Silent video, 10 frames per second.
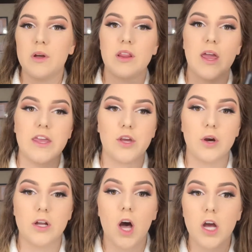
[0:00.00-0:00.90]
with like
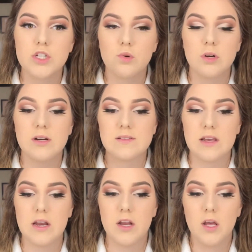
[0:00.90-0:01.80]
your contours
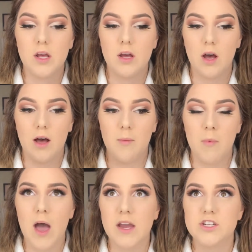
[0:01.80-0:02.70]
and
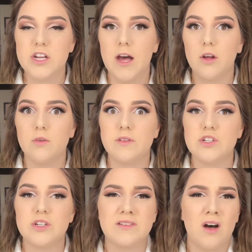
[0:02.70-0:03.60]
eyeshadows
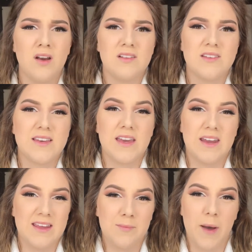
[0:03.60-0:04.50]
and just honestly
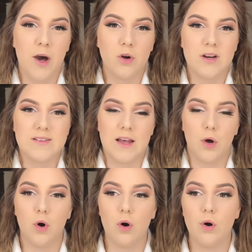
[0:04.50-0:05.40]
any powders
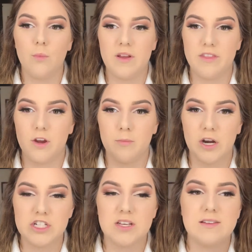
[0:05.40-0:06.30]
at all with your
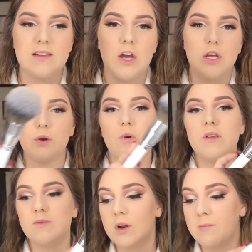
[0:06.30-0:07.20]
brushes, you
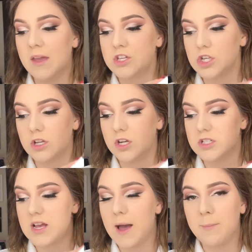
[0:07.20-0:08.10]
always want to make sure you're
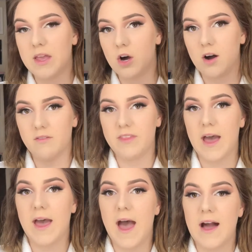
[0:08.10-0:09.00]
tapping off
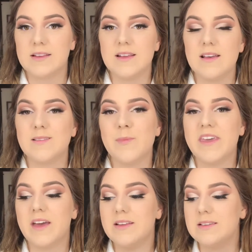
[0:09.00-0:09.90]
that excess,
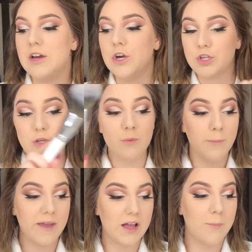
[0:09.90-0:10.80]
because you
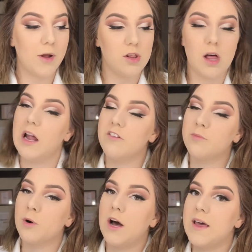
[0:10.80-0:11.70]
will pick up a lot
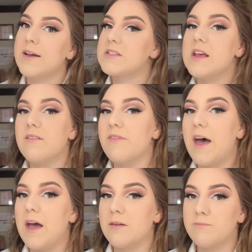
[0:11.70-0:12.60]
of product
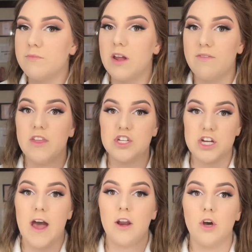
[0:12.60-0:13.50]
if the
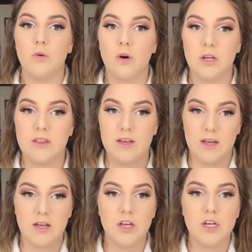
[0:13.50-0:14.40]
shadow or
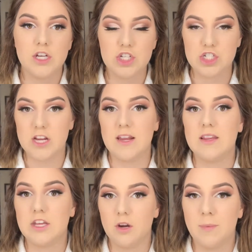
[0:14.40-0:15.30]
the shade
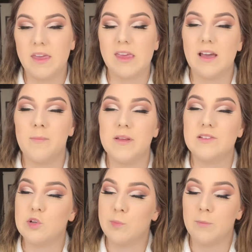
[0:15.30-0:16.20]
that you're picking up
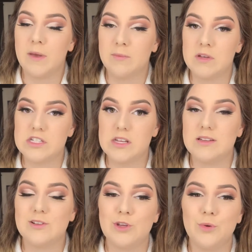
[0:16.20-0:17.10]
is super
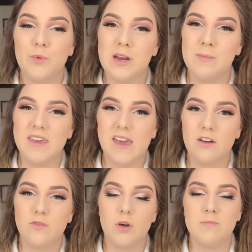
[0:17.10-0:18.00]
pigmented. So you want to be
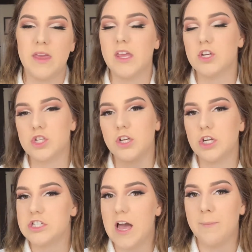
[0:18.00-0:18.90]
careful in making sure
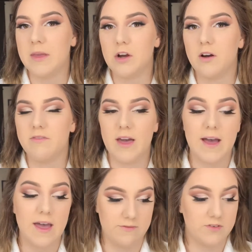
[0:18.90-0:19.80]
you're tapping off
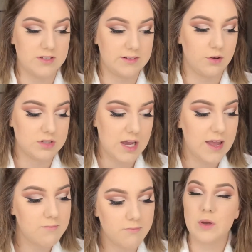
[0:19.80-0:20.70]
that every single
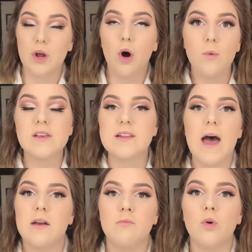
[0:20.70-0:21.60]
time. You can always
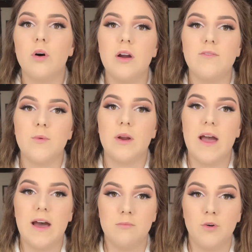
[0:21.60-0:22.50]
add more if you want
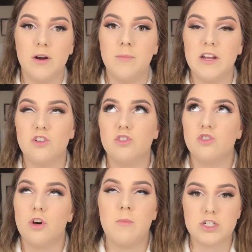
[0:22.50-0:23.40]
to add more, but it's
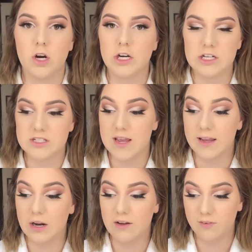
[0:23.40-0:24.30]
so much harder to
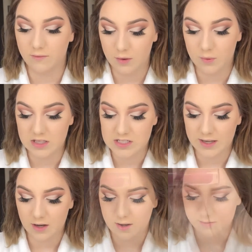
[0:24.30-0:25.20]
take it off if you want to
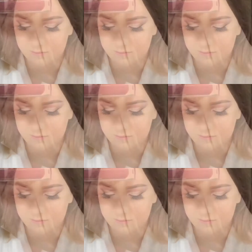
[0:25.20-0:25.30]
take it off. So